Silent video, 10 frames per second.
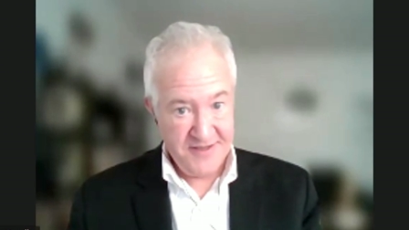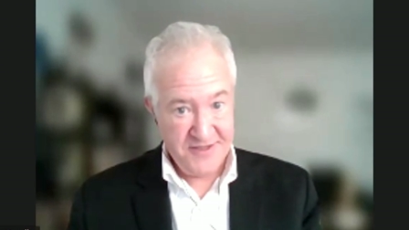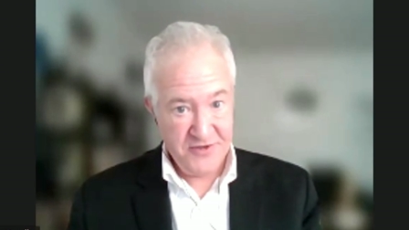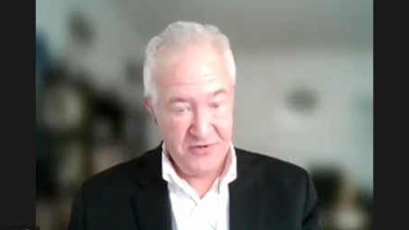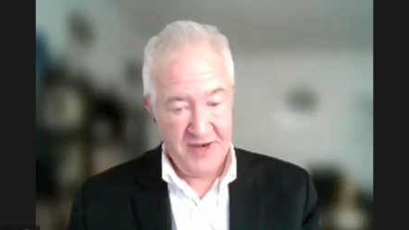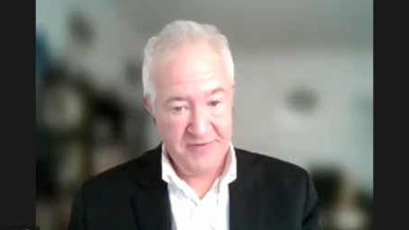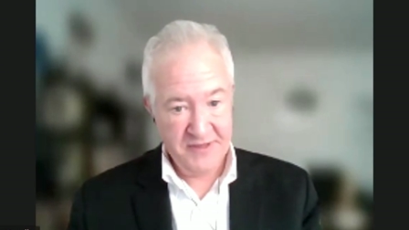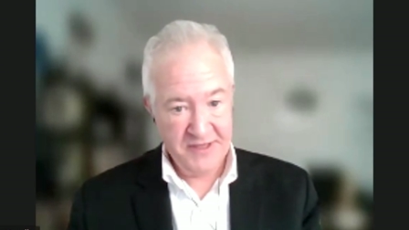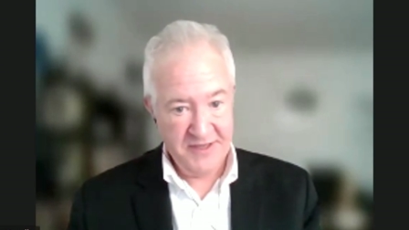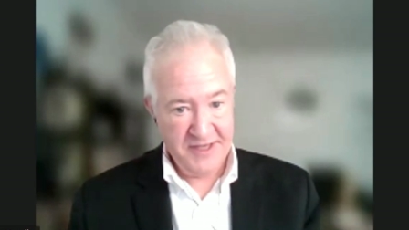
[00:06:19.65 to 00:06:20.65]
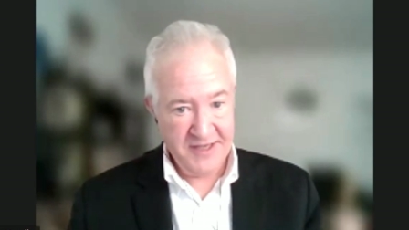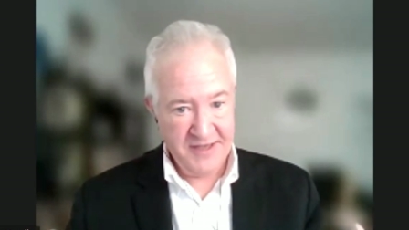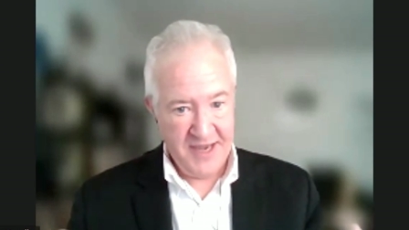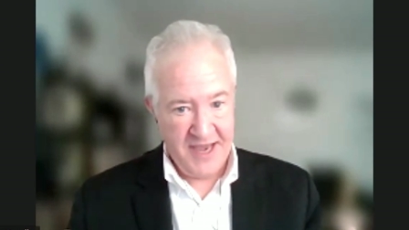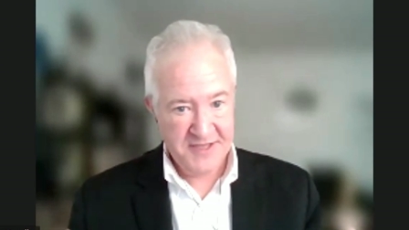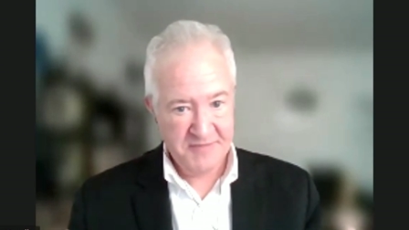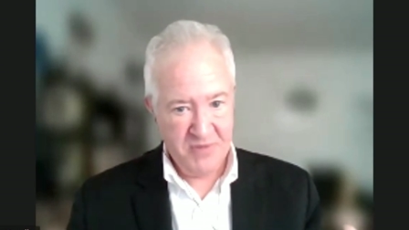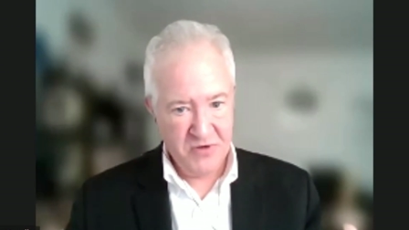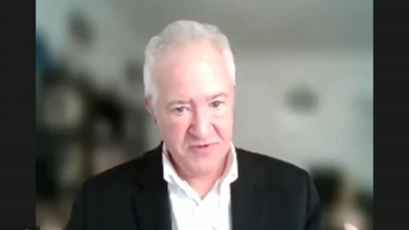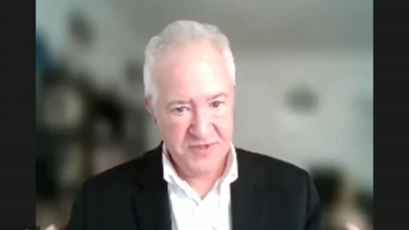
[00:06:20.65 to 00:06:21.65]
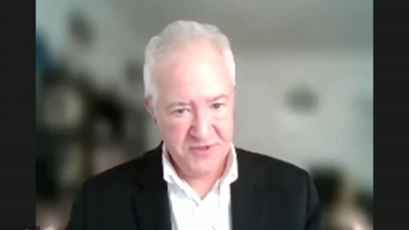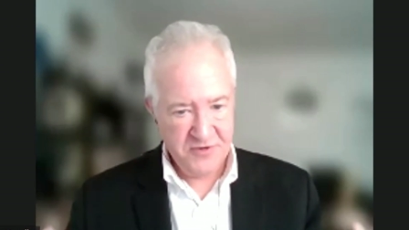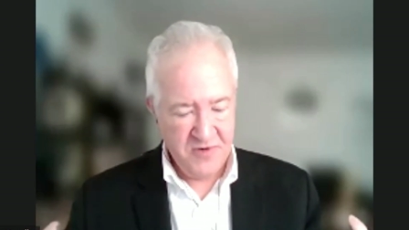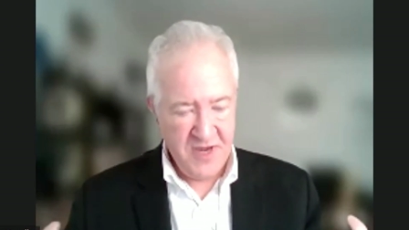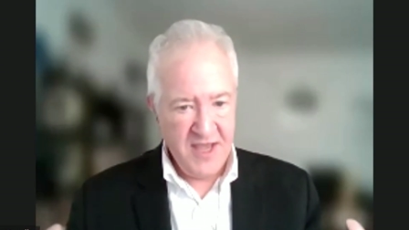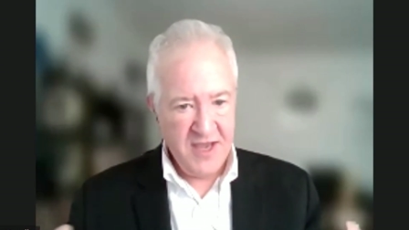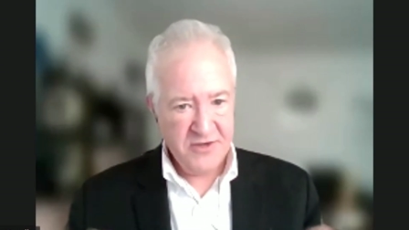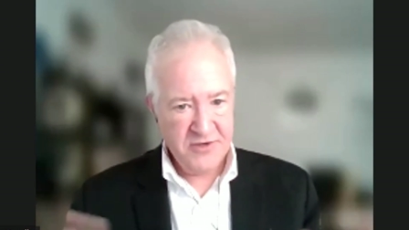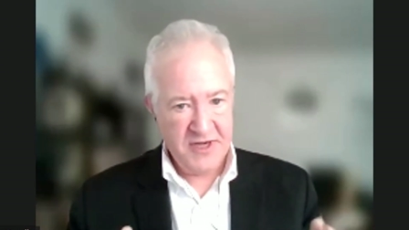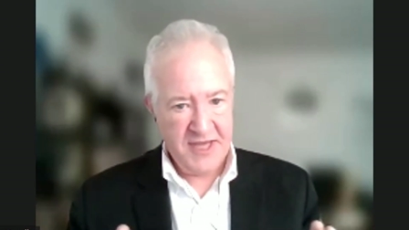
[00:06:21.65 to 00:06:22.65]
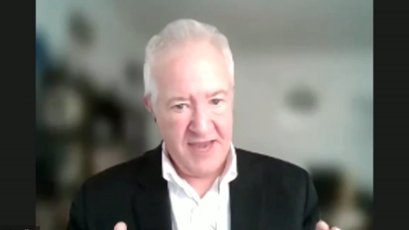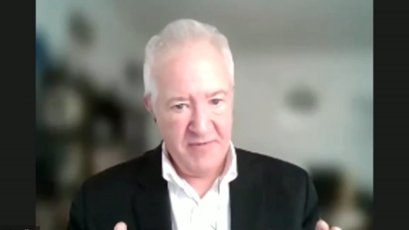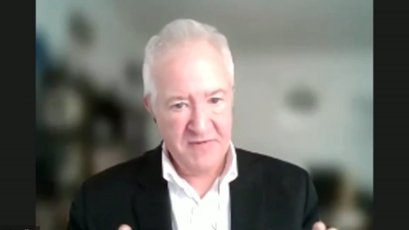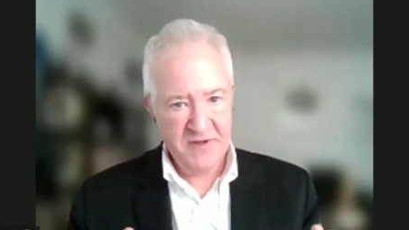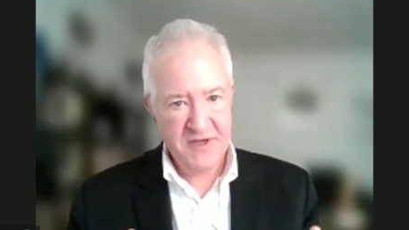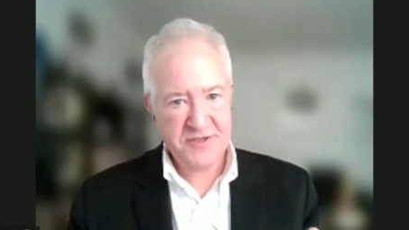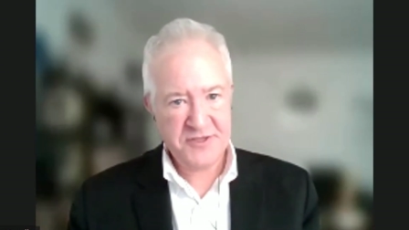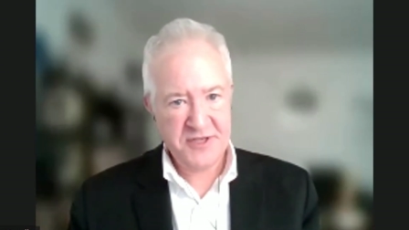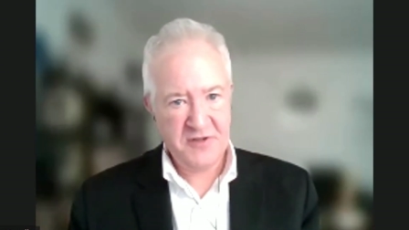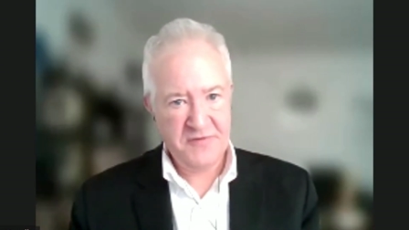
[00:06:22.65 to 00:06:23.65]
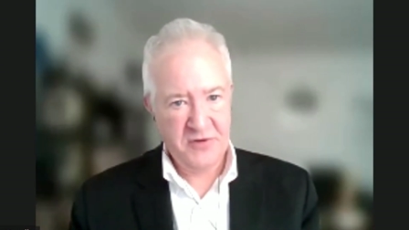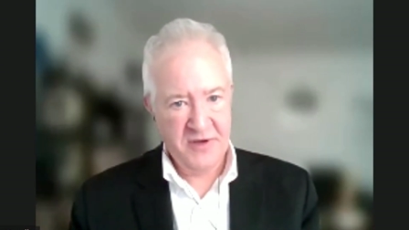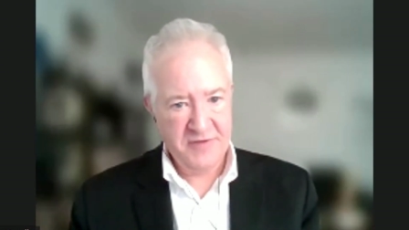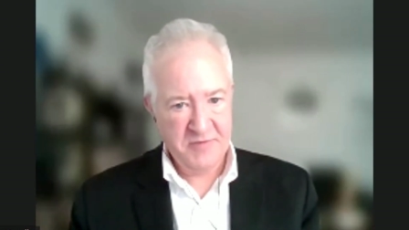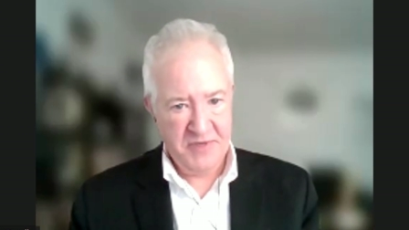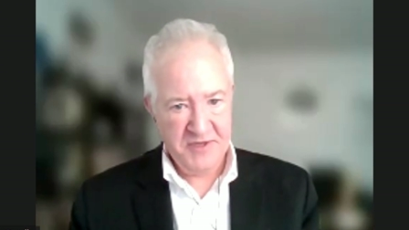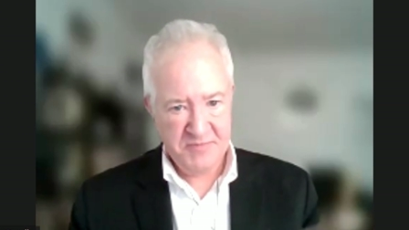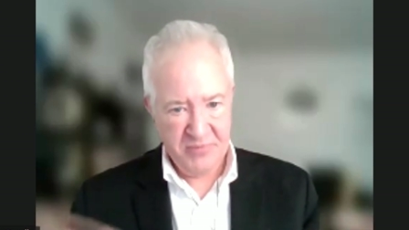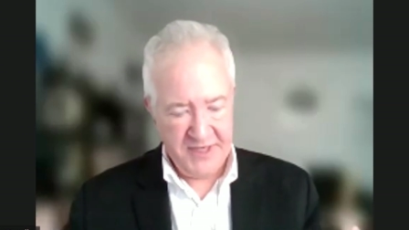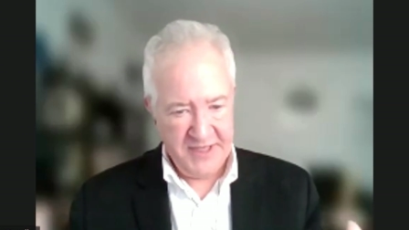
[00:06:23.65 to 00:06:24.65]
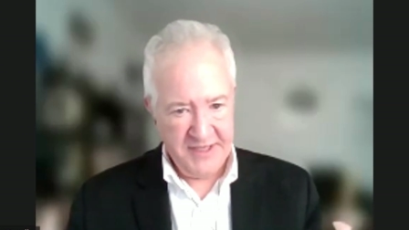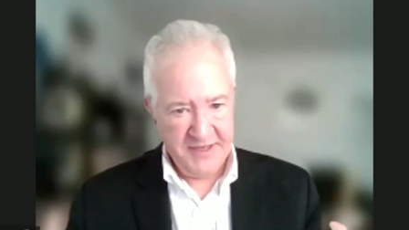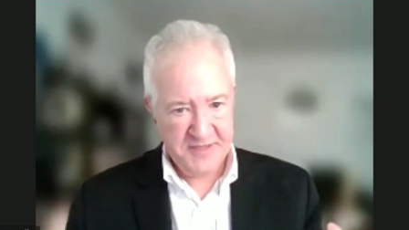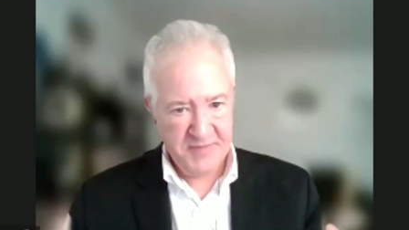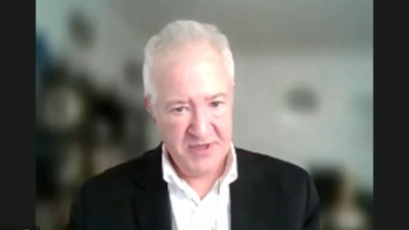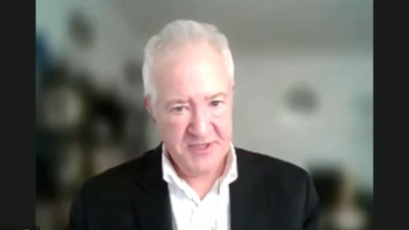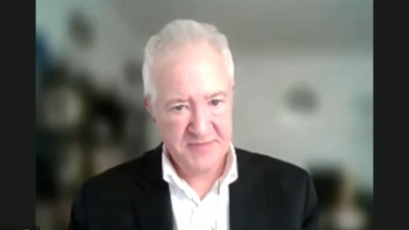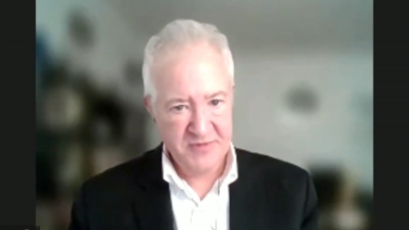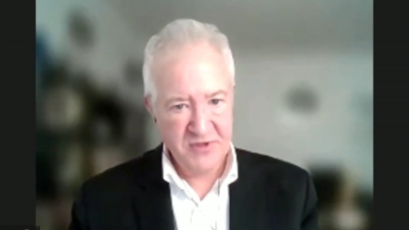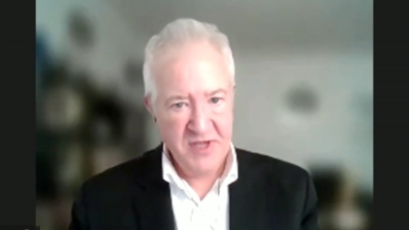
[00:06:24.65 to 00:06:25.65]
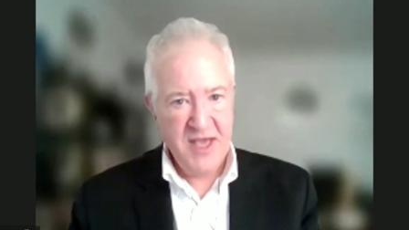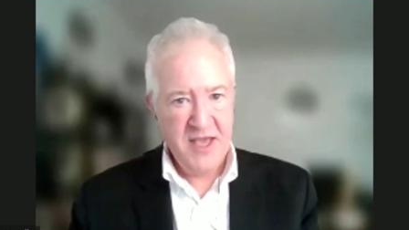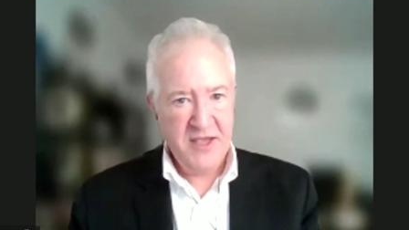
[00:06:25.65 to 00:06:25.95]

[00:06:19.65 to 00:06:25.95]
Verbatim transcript: So you have to, like, as opposed to trying to camouflage yourself. You have to be as brightly lit as possible.